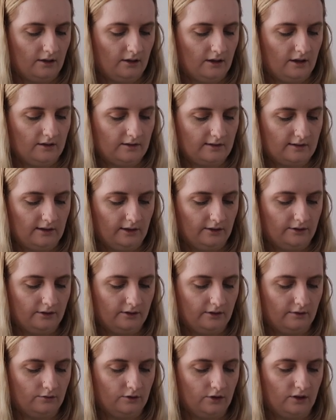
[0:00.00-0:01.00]

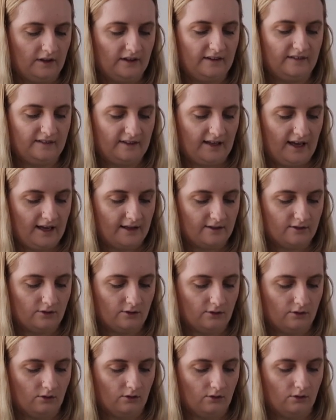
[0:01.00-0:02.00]
exclusive to the set
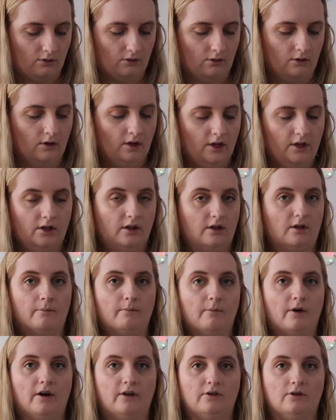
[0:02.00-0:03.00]
or you can
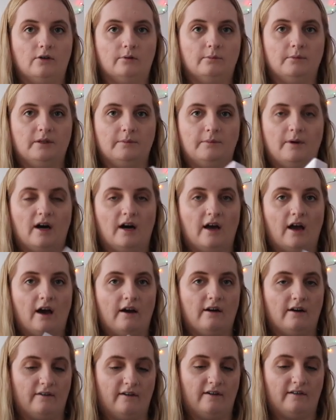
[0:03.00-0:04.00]
buy it normally, but I
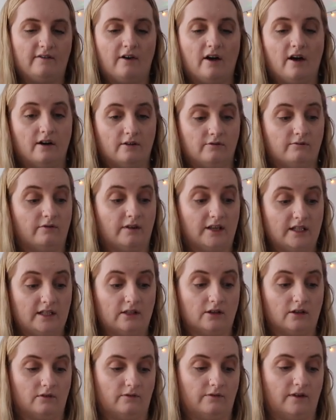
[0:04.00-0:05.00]
have heard really
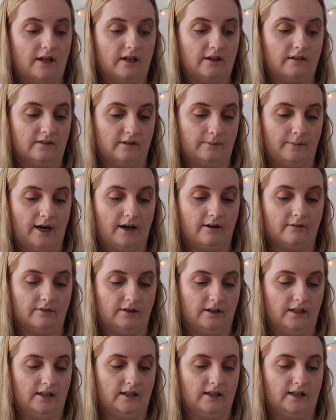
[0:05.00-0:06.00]
good things about
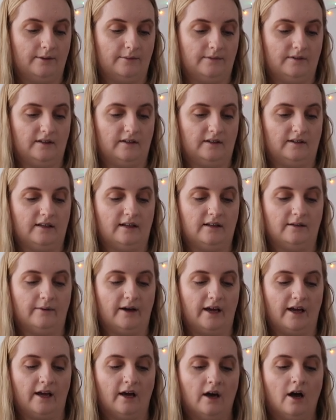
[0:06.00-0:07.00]
the lipsticks
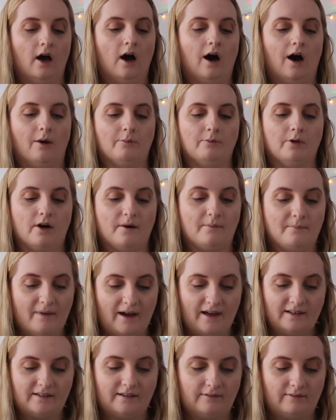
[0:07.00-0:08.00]
anyway. I'm not a
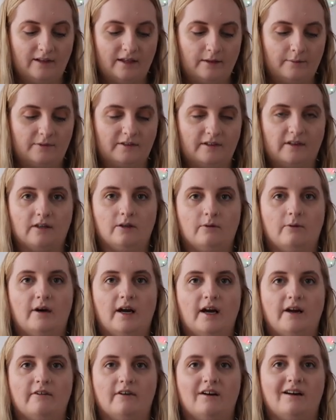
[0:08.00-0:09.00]
massive lipstick
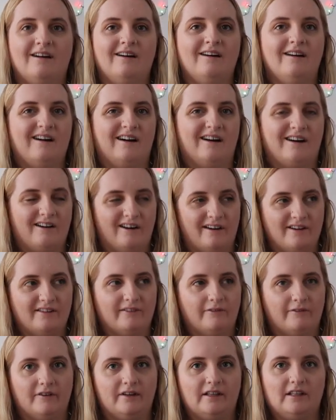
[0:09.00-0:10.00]
wearer. I kind
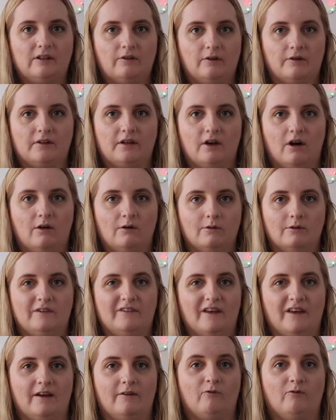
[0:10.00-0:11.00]
of really got the whole
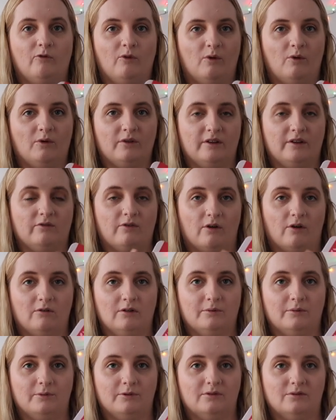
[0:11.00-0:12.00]
set for the
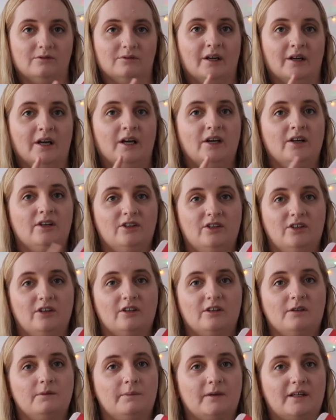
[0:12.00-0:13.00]
rollable
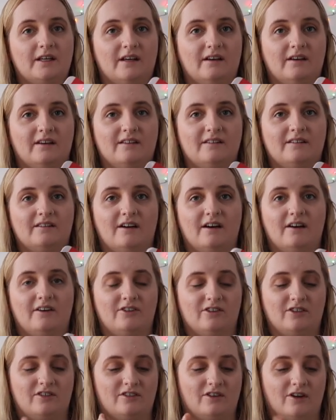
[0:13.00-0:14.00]
You because I
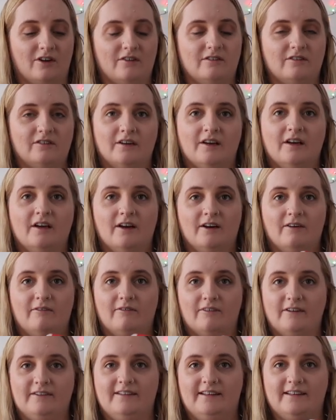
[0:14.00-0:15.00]
just couldn't
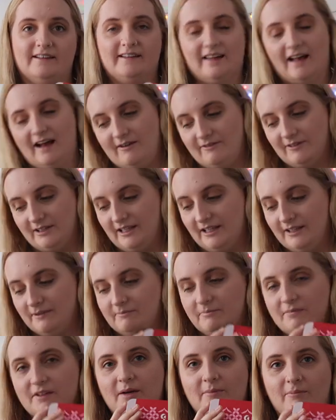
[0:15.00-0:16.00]
resist having it,
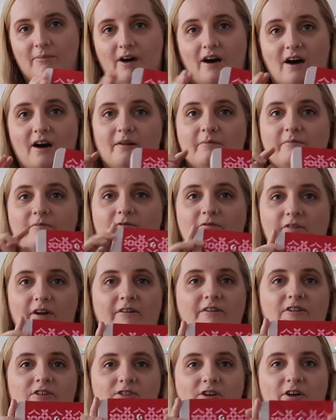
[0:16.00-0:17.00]
but I'm
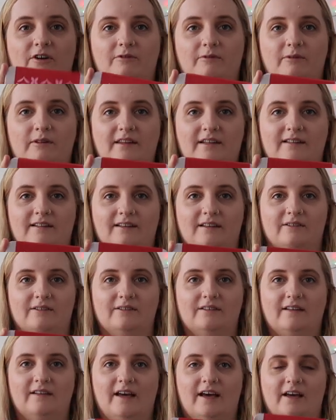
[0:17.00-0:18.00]
very chuffed with this little
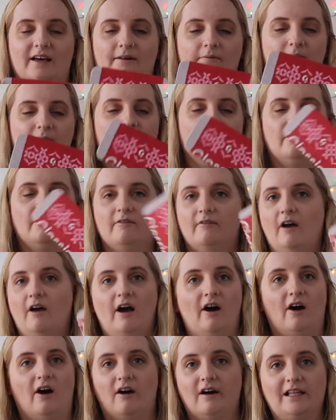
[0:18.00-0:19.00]
set.
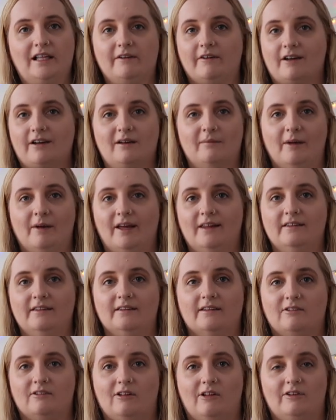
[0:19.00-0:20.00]
Highly
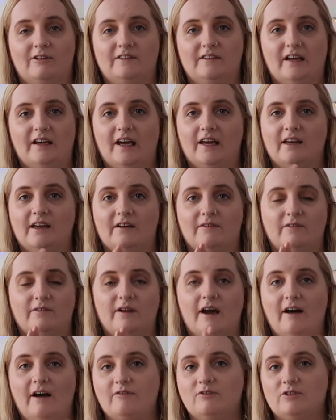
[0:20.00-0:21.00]
recommend Glossier if
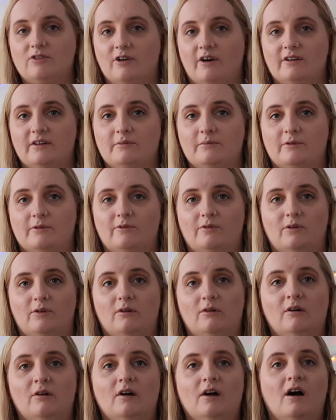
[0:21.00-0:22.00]
you haven't tried it
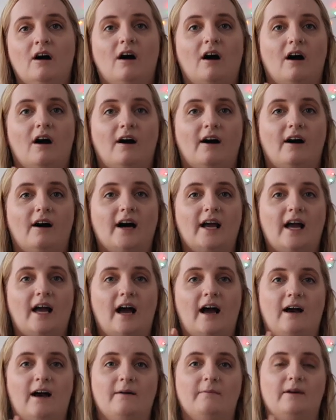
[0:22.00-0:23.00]
before. I
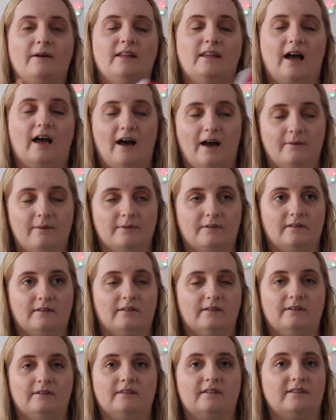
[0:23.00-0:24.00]
am an
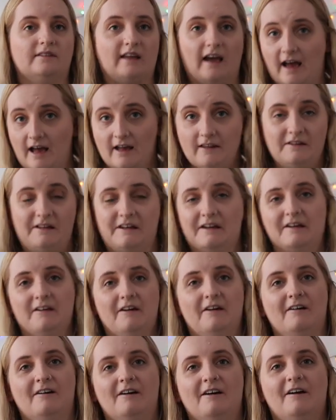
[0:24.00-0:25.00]
absolute stan
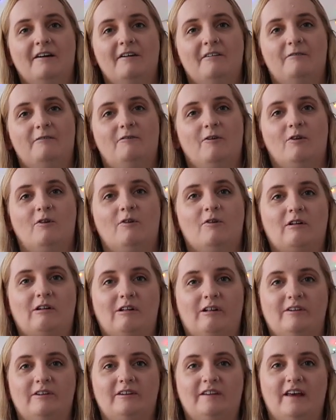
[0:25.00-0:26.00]
for
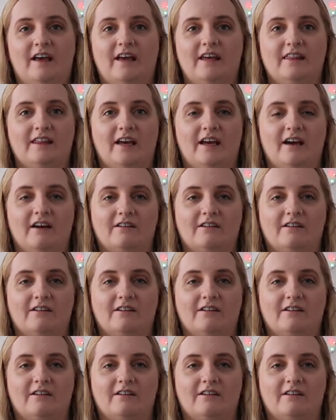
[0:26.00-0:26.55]
Glossier. They